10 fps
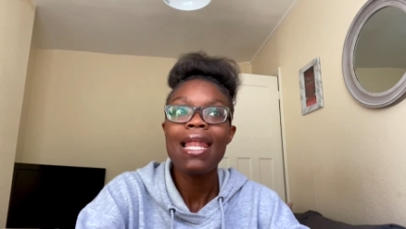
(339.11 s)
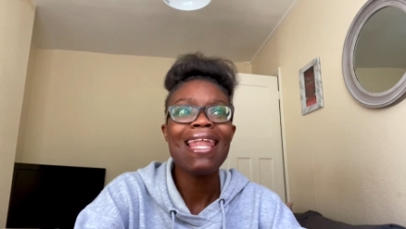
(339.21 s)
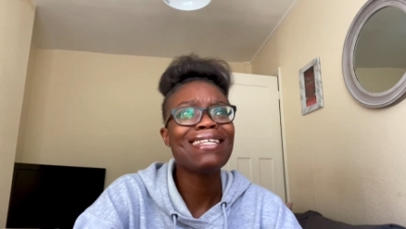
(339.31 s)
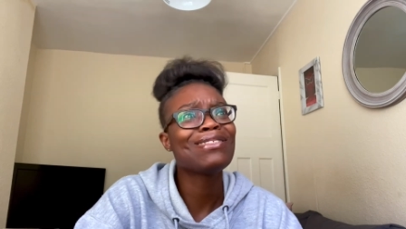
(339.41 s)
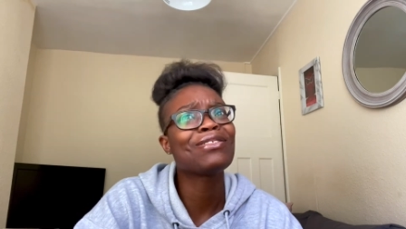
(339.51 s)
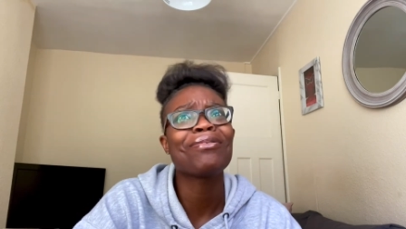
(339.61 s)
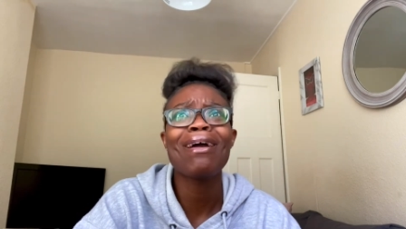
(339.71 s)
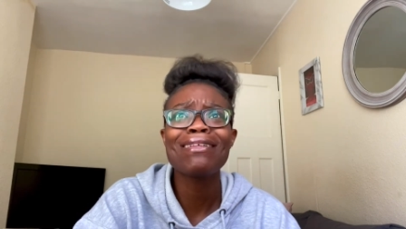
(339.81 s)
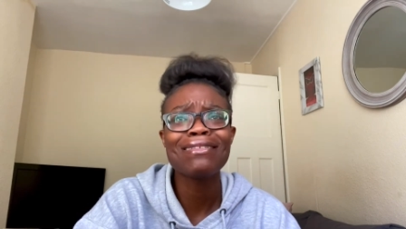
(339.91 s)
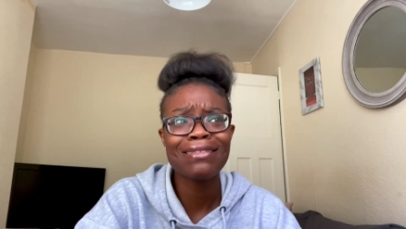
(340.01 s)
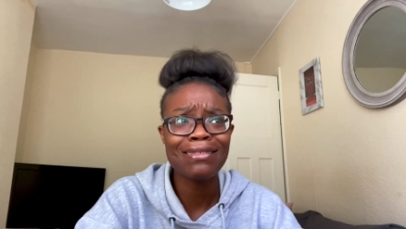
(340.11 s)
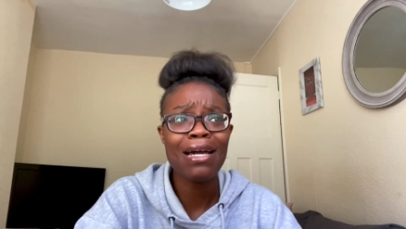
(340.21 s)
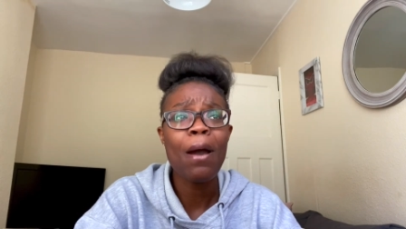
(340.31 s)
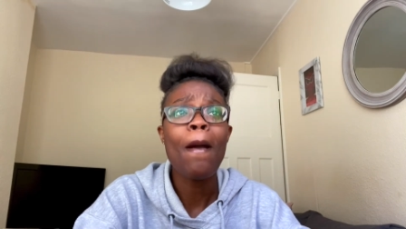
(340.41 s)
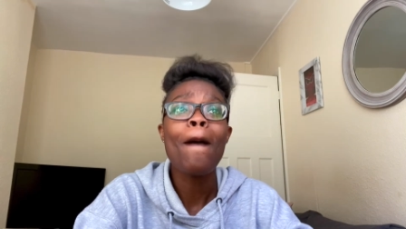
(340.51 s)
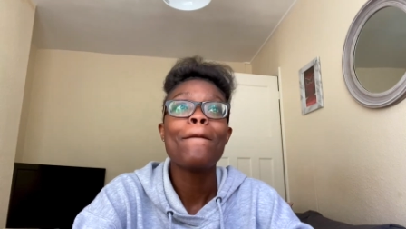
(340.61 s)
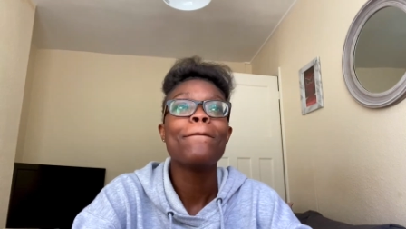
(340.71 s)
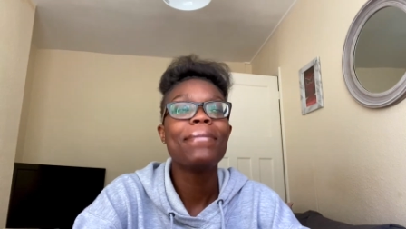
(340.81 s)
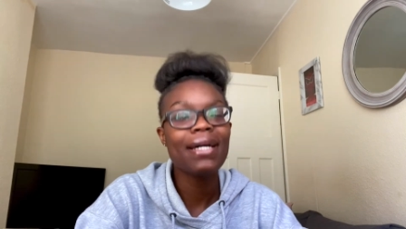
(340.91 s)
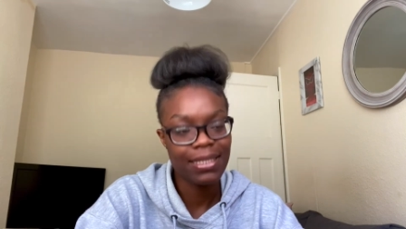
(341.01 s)
Let's try to do that.
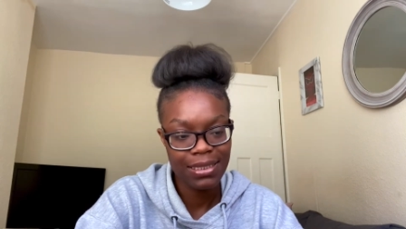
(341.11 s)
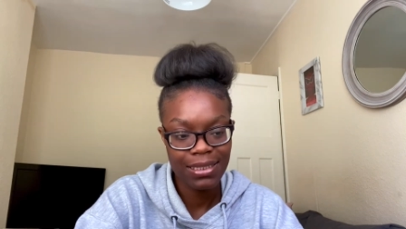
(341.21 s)
But